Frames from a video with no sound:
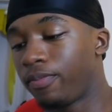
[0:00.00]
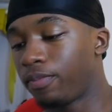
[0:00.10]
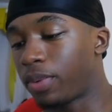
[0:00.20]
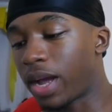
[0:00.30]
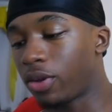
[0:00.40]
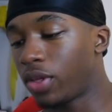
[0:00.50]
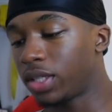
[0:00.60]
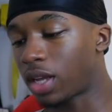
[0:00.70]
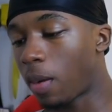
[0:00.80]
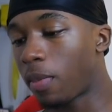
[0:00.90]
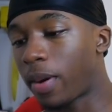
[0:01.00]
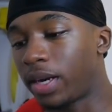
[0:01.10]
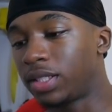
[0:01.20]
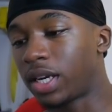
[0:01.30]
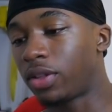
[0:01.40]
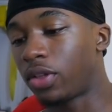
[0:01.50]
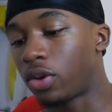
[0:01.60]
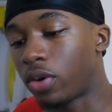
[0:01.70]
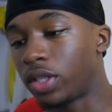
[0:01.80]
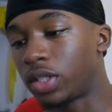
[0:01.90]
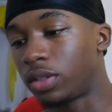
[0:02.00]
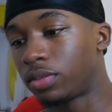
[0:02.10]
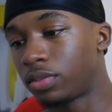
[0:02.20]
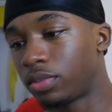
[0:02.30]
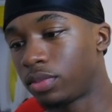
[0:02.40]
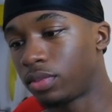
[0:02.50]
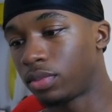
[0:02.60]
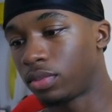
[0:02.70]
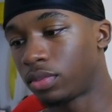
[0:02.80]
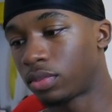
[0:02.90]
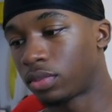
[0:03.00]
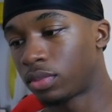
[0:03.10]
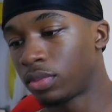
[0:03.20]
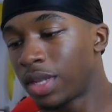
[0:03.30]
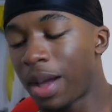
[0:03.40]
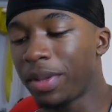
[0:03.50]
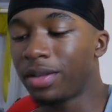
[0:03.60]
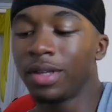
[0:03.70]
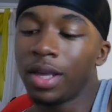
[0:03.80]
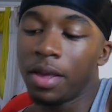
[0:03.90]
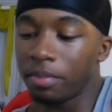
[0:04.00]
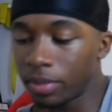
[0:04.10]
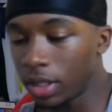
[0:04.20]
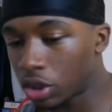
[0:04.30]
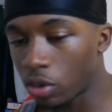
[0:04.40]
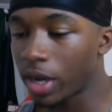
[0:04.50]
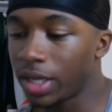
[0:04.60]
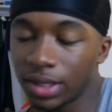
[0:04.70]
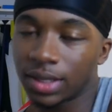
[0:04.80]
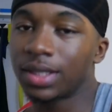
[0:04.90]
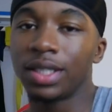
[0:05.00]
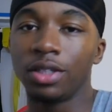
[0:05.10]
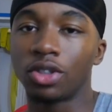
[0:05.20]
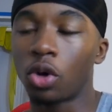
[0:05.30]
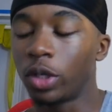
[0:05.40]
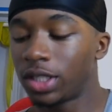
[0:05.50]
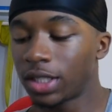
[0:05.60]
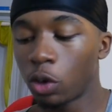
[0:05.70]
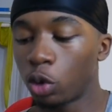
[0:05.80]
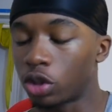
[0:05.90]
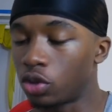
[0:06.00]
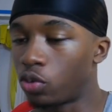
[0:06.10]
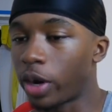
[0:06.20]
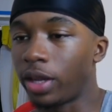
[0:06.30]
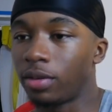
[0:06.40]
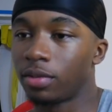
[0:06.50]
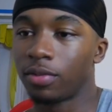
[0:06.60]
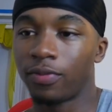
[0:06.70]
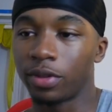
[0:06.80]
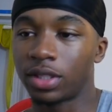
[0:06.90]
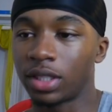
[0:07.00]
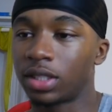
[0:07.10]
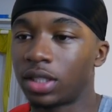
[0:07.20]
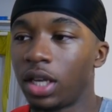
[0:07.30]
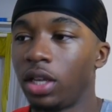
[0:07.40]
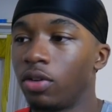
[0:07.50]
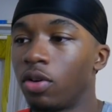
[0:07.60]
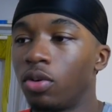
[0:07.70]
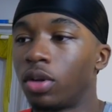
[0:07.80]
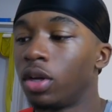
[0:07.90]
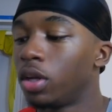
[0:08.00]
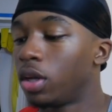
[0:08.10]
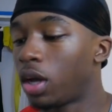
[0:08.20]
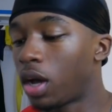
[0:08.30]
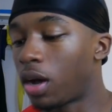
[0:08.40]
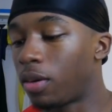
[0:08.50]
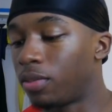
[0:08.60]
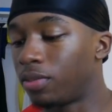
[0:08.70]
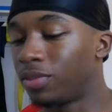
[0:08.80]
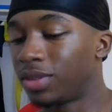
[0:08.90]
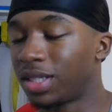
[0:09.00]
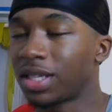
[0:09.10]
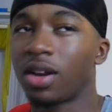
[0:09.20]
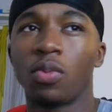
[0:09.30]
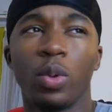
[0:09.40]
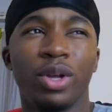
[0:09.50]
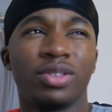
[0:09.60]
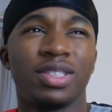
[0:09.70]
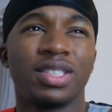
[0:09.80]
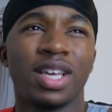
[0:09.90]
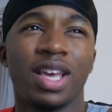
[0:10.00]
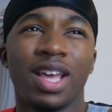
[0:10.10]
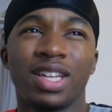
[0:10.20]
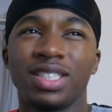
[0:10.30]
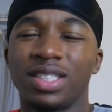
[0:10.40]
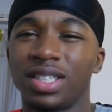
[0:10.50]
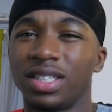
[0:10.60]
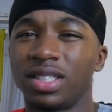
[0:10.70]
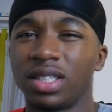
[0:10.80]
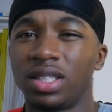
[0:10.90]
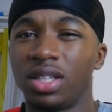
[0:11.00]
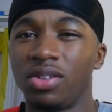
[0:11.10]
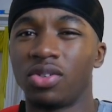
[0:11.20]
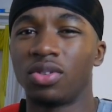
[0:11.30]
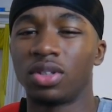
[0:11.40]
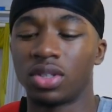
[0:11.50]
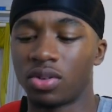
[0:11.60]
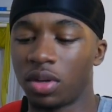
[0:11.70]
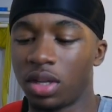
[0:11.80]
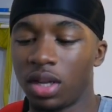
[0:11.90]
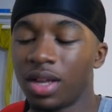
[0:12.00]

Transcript: But I don't think his upper body is anything crazy. I mean, it's crazy. He's 16 years old. He still looks great for a 16-year-old. That's kind of weird to say. I just said a 16-year-old looks great.